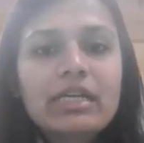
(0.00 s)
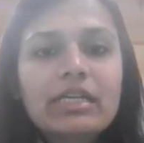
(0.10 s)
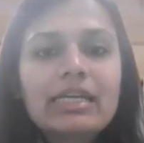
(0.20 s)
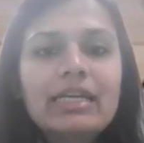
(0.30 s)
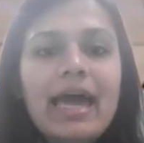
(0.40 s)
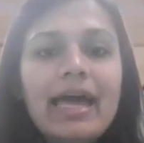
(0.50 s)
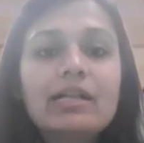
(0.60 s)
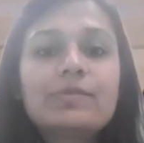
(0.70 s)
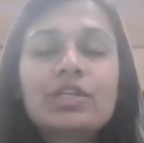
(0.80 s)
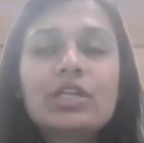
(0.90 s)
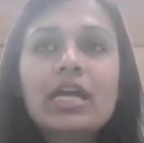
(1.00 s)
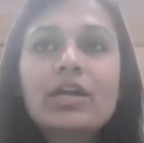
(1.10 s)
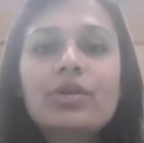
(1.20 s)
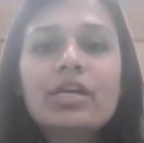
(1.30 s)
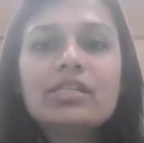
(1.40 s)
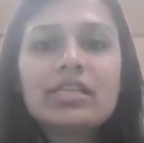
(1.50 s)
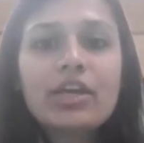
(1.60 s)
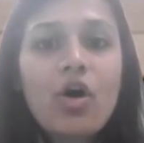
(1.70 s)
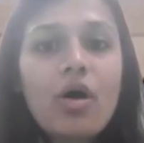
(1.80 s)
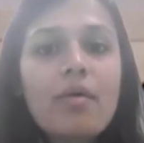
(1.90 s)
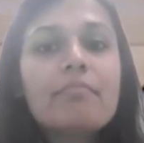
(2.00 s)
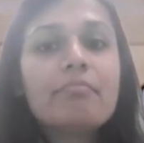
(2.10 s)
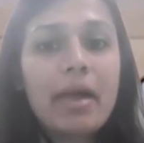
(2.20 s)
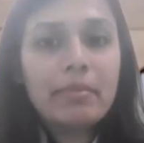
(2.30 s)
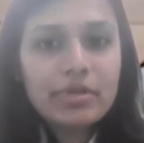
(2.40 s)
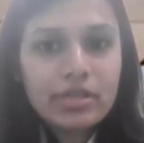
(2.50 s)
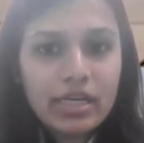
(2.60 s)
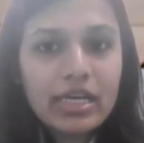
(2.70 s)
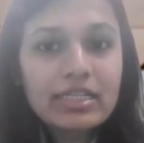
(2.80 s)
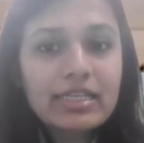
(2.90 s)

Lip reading: it helps in increasing your memory.